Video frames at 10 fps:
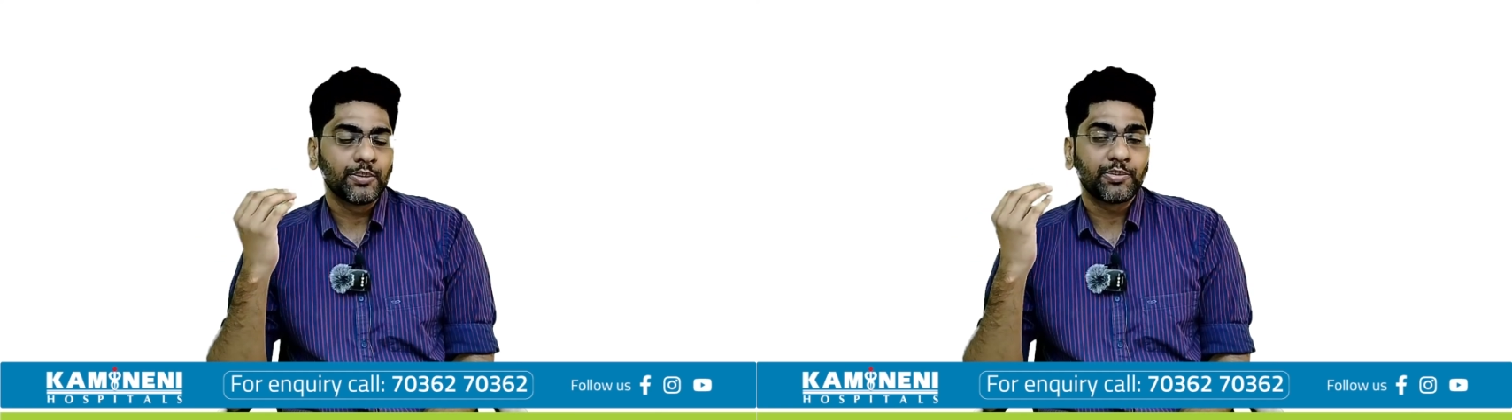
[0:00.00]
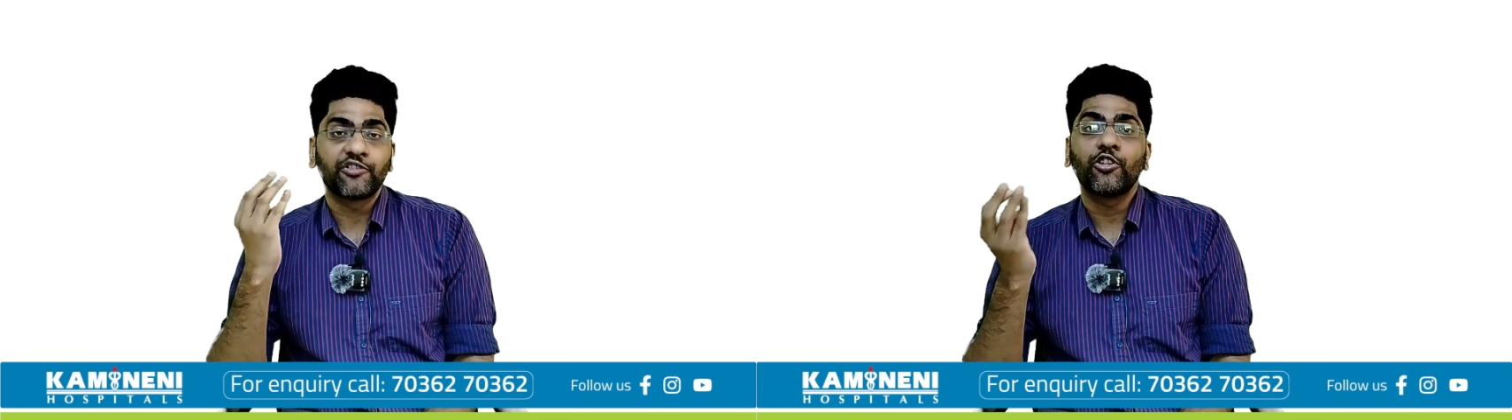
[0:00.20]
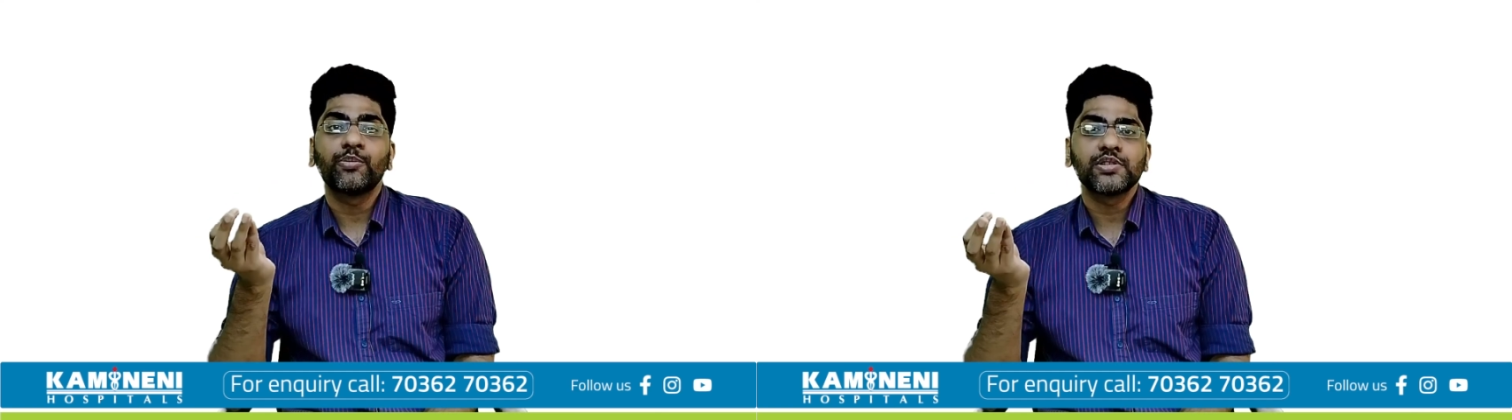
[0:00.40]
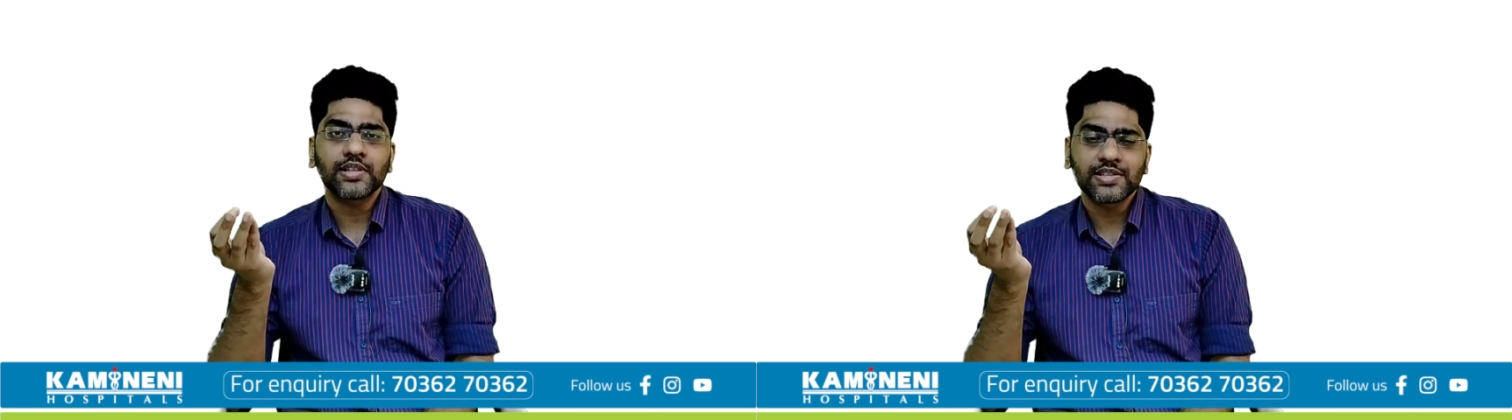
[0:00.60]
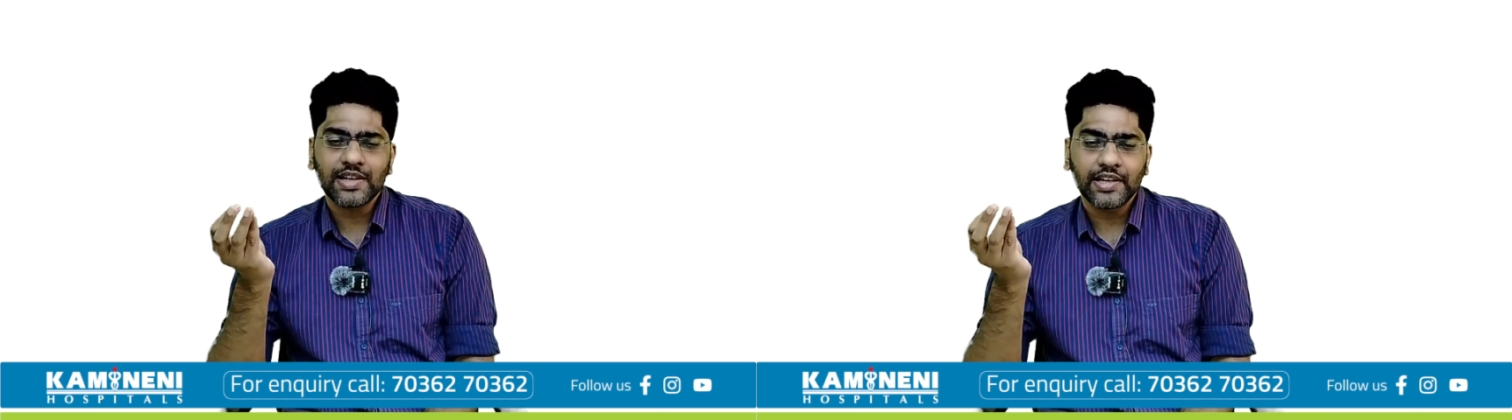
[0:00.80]

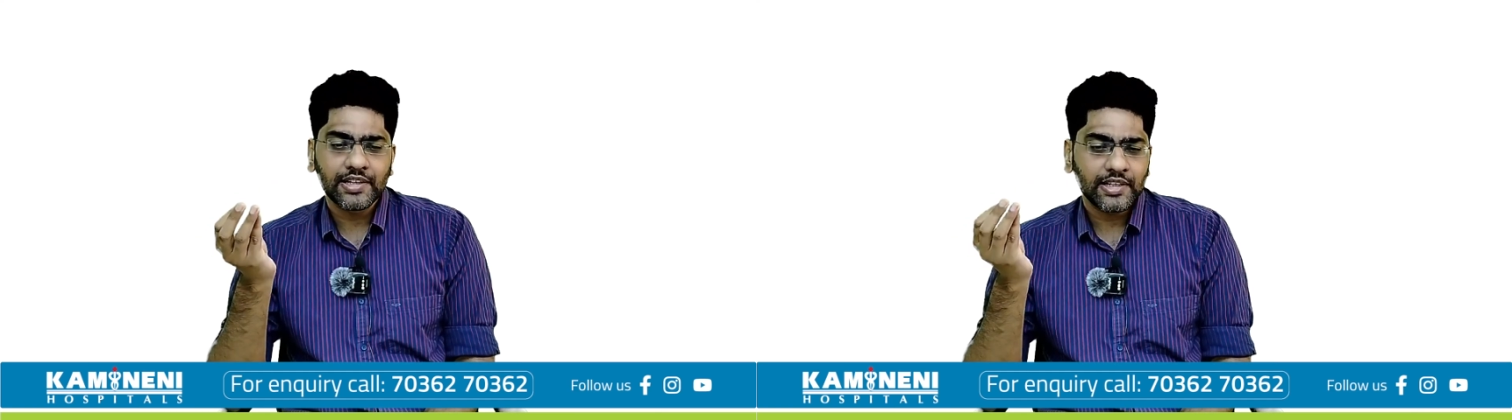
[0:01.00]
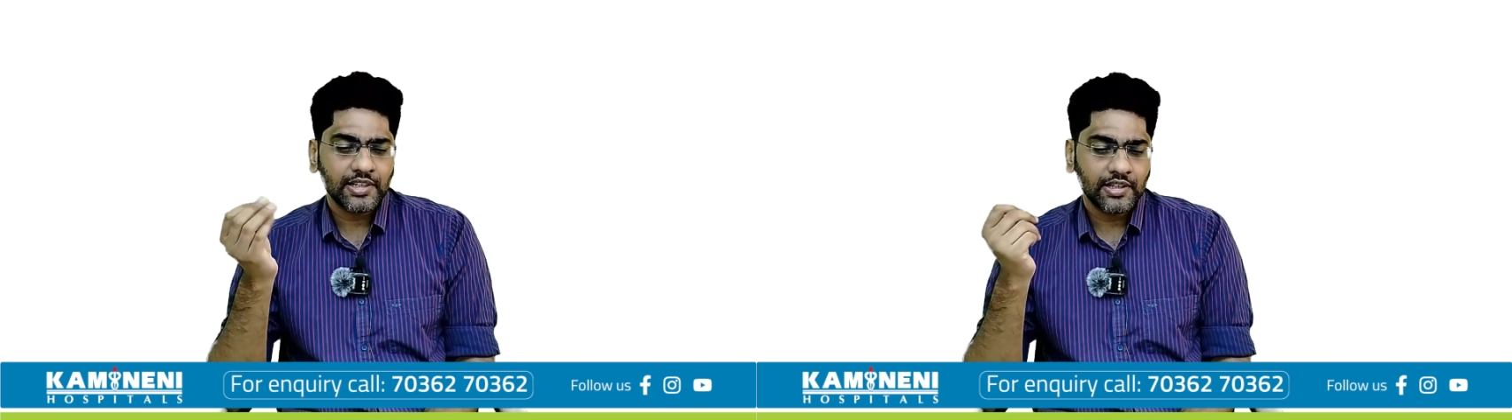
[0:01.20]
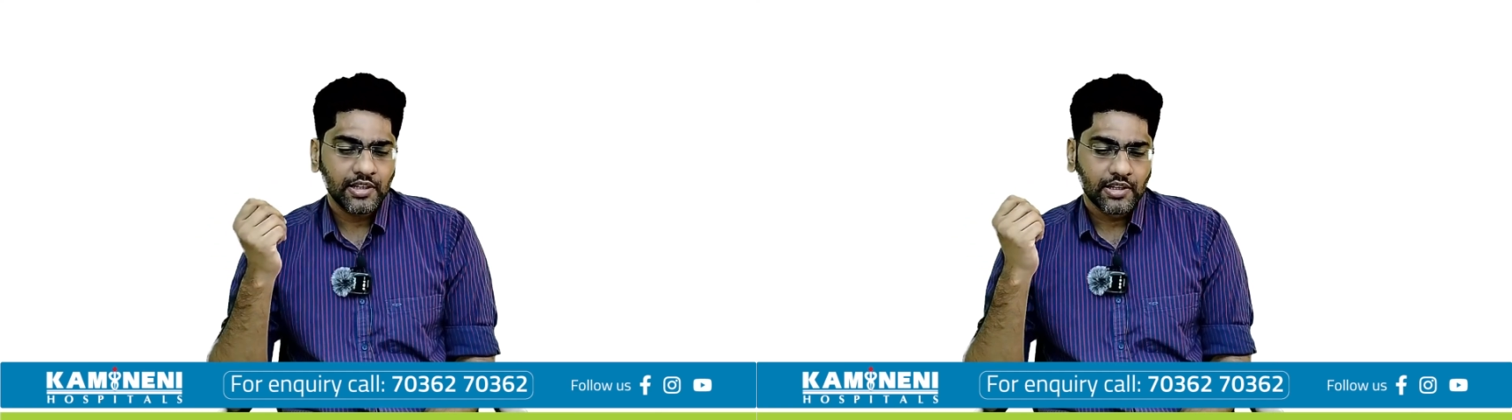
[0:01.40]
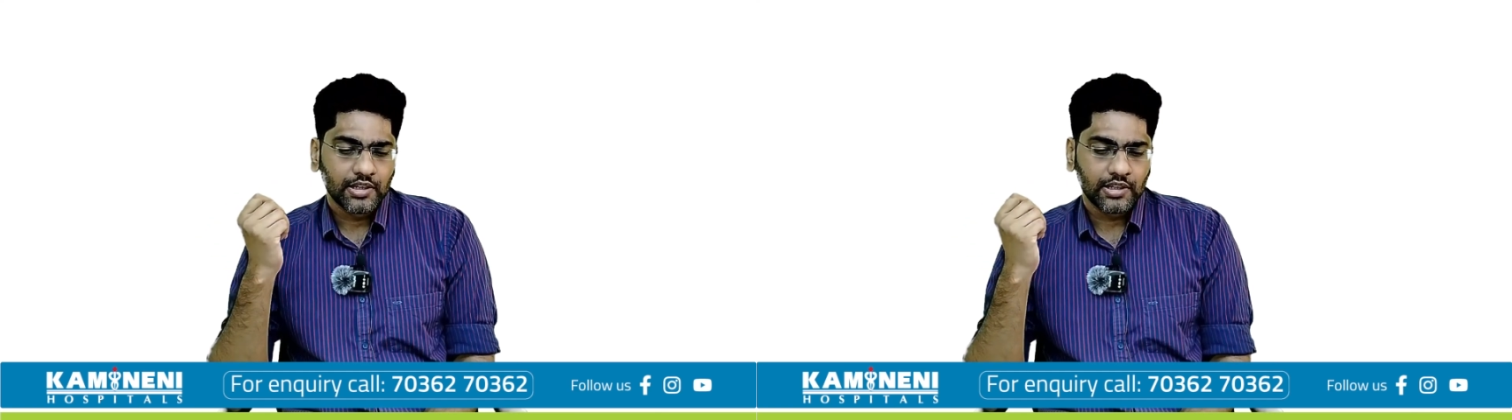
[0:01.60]
performance anxiety.